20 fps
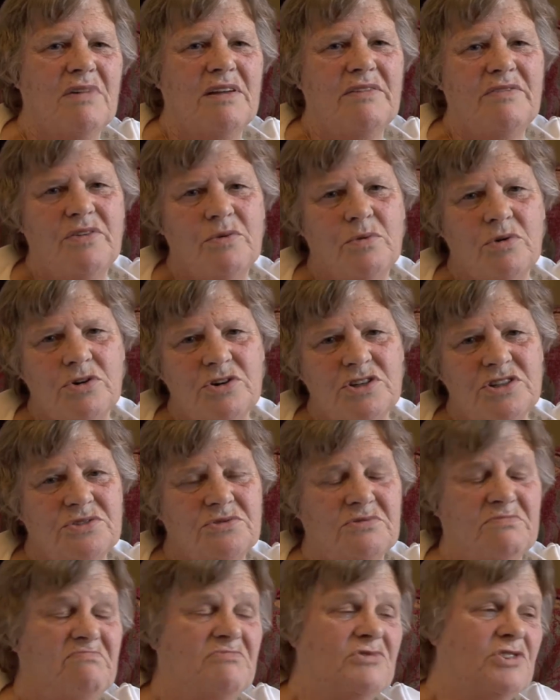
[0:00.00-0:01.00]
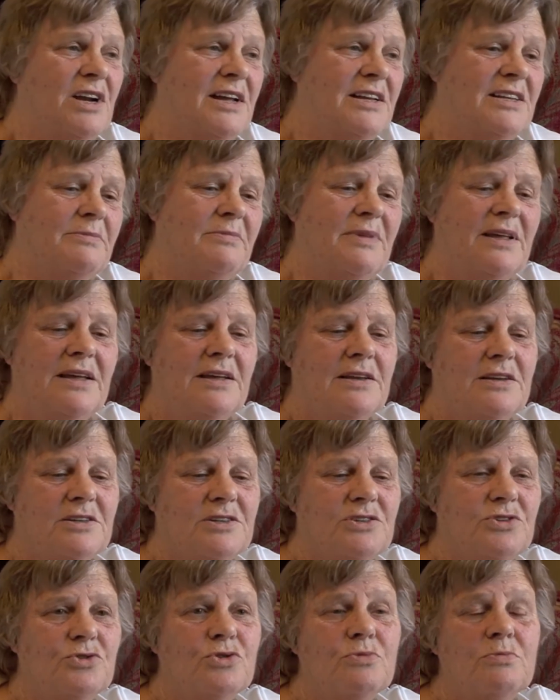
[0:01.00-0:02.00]
everyone sort of tried to make it
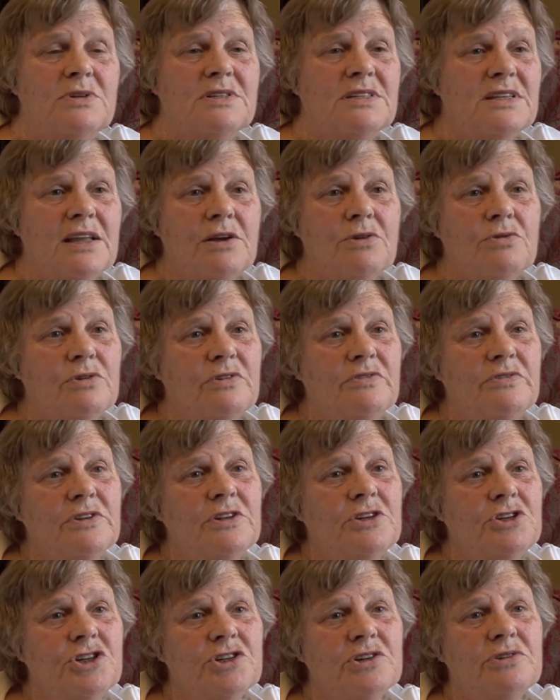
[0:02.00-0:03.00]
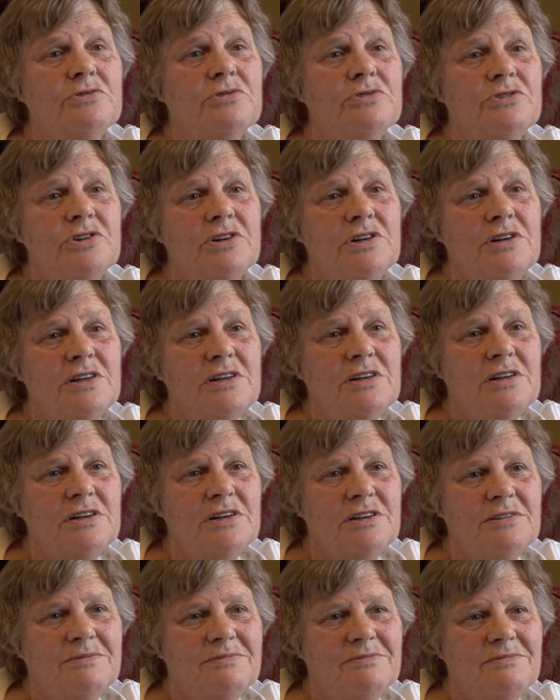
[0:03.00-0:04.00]
as normal as they could for the children
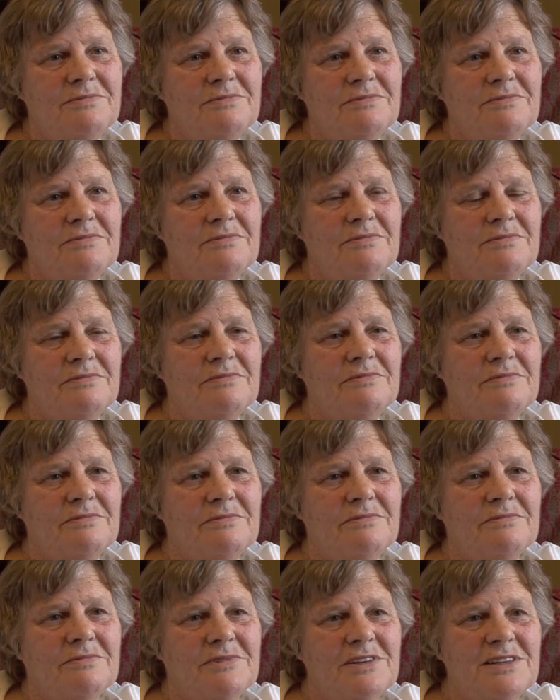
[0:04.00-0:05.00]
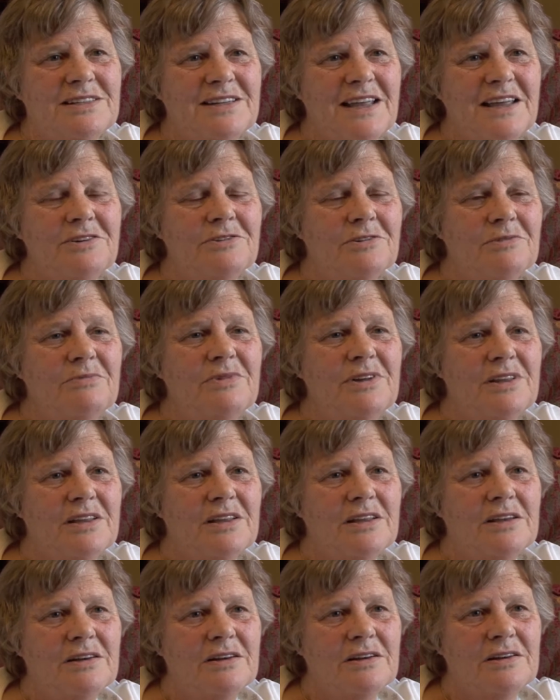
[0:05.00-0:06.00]
and just get on with
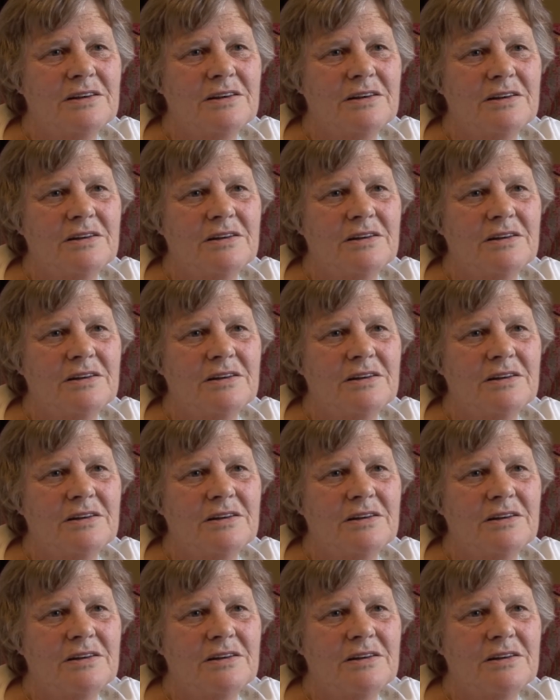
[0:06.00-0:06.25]
it.